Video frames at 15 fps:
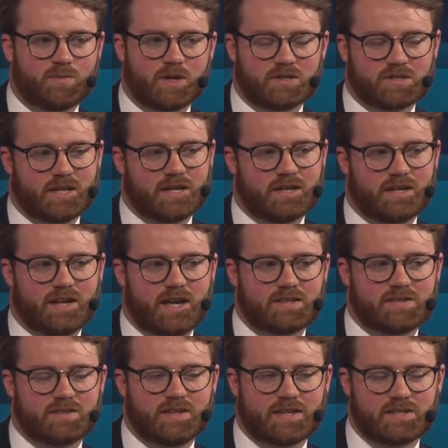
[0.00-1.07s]
Because
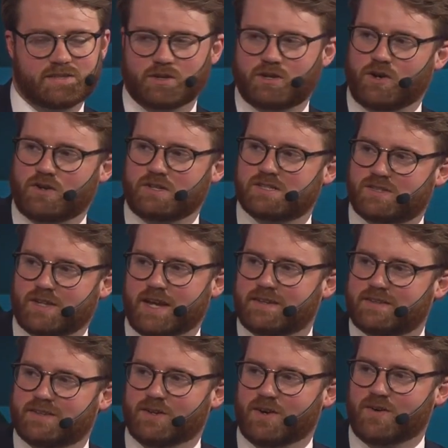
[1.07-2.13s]
that's the current
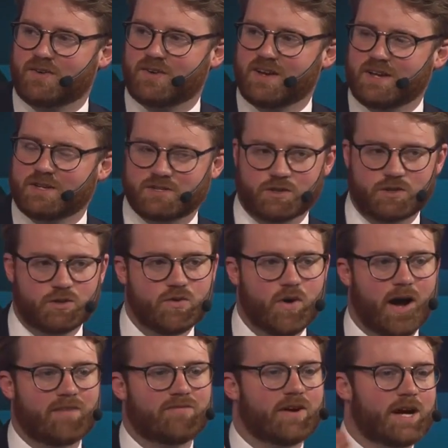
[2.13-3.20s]
state, you know. So you
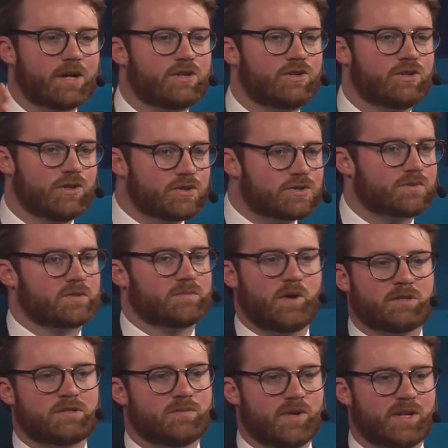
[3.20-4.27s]
have a huge
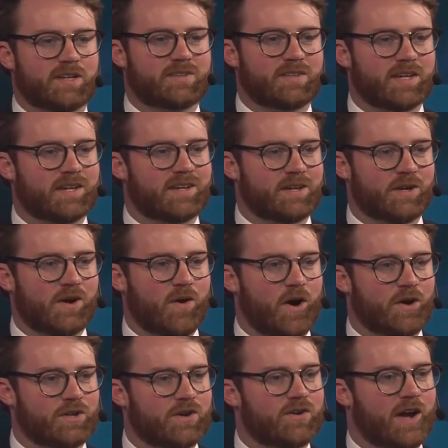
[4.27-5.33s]
responsibility, you know,
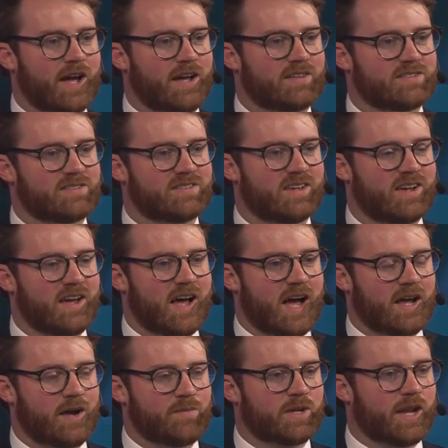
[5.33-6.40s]
on your hands.
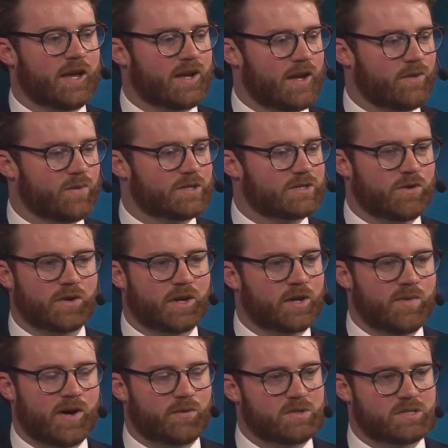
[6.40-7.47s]
I mean, like, and we're talking
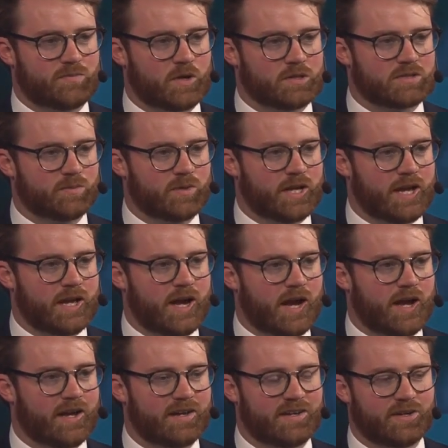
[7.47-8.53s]
about responsible
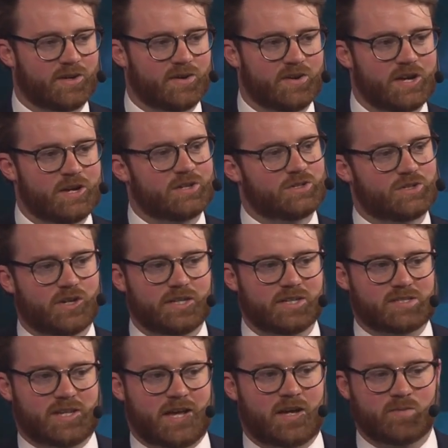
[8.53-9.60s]
AI, you know. Join a
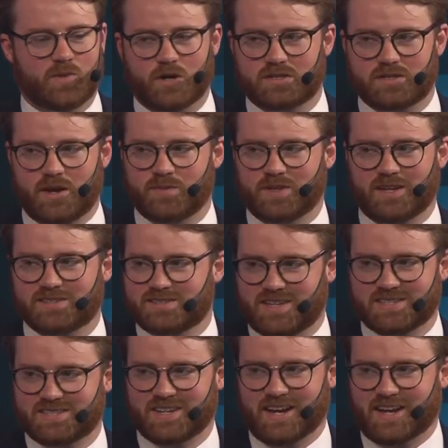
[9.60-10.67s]
sandbox. I mean,
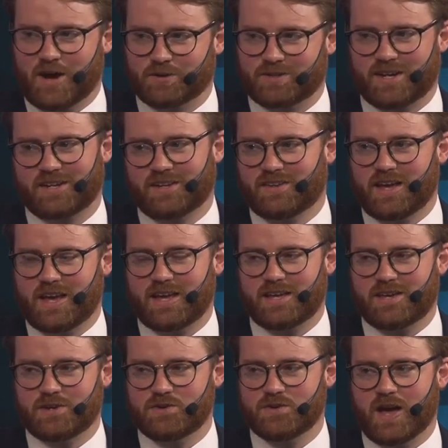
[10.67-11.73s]
that's like outlined in the
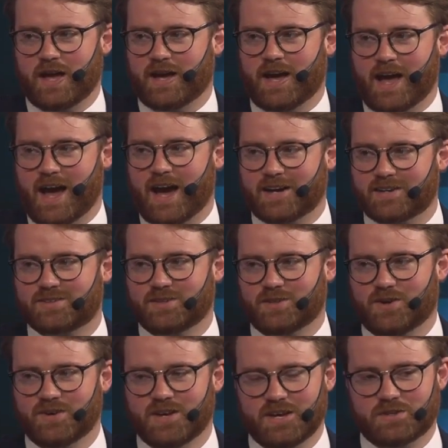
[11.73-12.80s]
EU AI Act, you
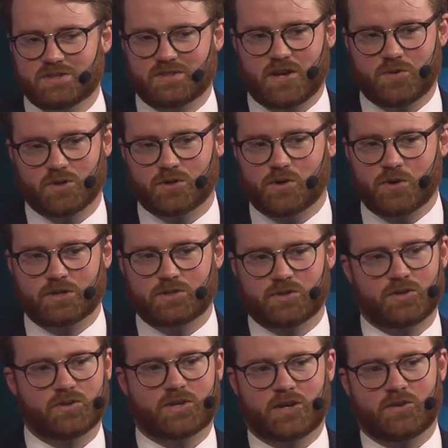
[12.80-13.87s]
know. So they were going
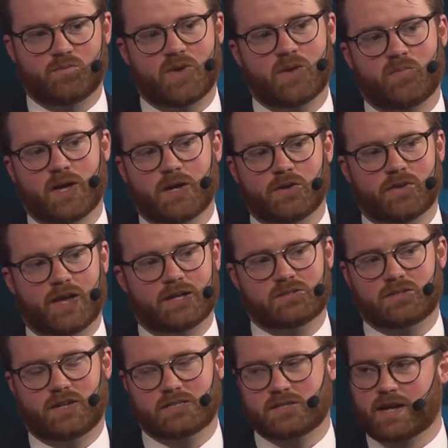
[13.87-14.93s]
to kind of be big on that.
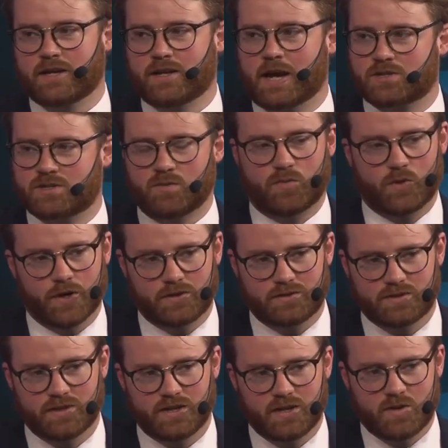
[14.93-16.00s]
So that's like an action
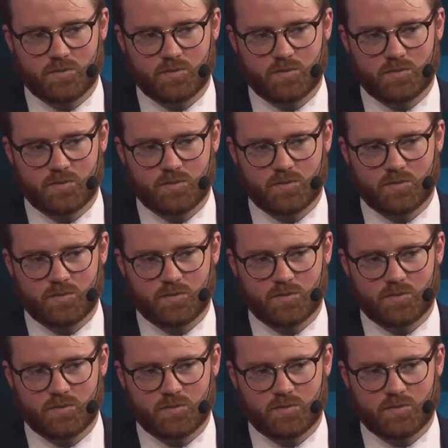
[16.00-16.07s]
point.